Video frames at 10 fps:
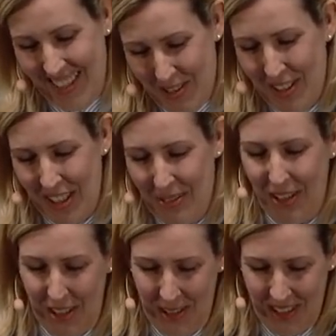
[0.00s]
The critic
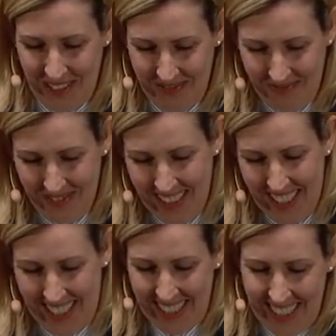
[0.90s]
wrote,
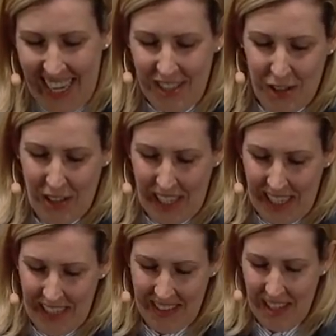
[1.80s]

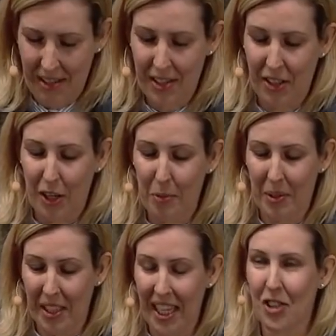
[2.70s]
"Naturally, there is an
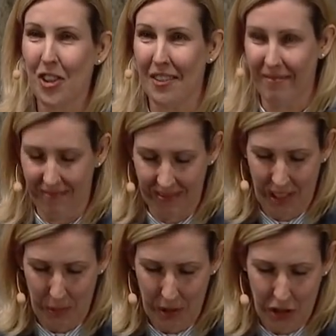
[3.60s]
open kitchen
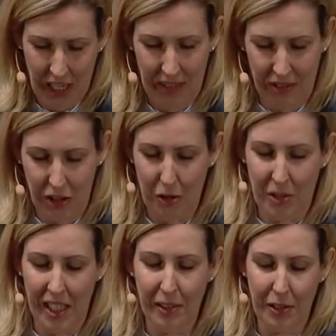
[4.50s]
where chefs
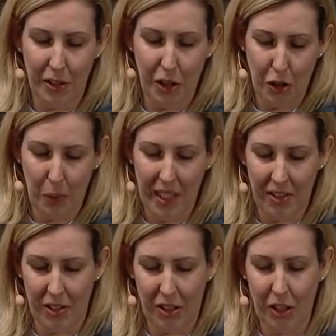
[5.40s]
use gilded
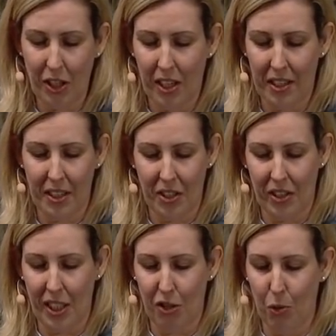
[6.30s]
tweezers to
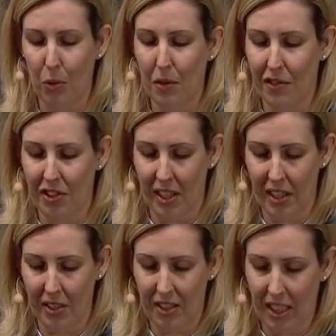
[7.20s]
garnish these
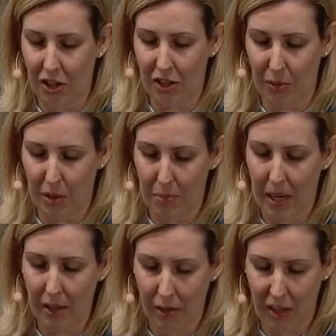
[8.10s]
dwarf-sized dishes with
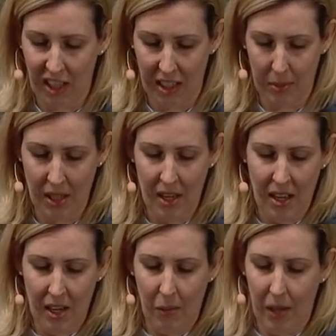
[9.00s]
microherbs
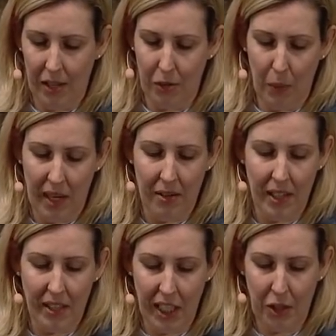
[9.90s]
whilst
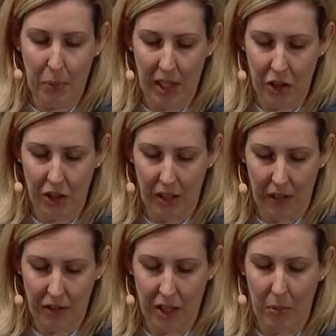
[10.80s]
wearing the expression
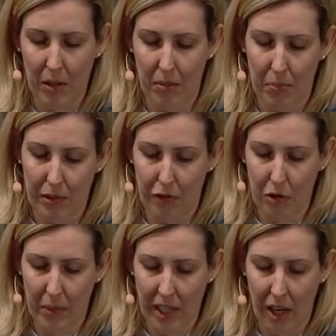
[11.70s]
of someone
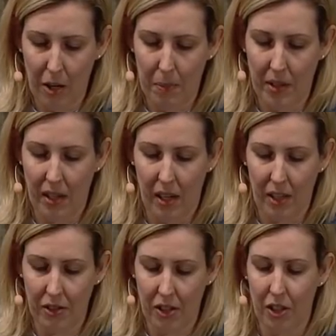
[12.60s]
performing
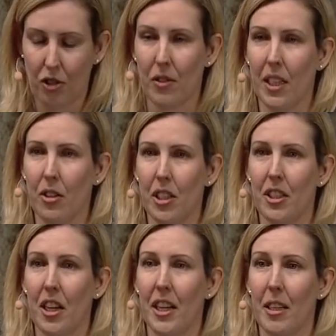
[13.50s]
open-heart surgery on
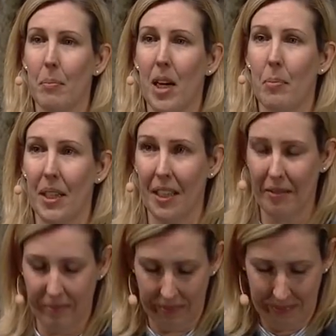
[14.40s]
a dying
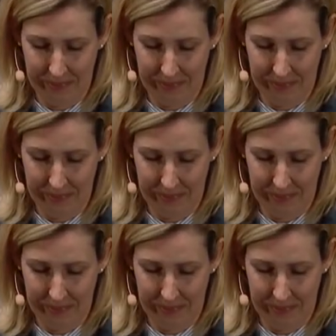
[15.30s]
puppy."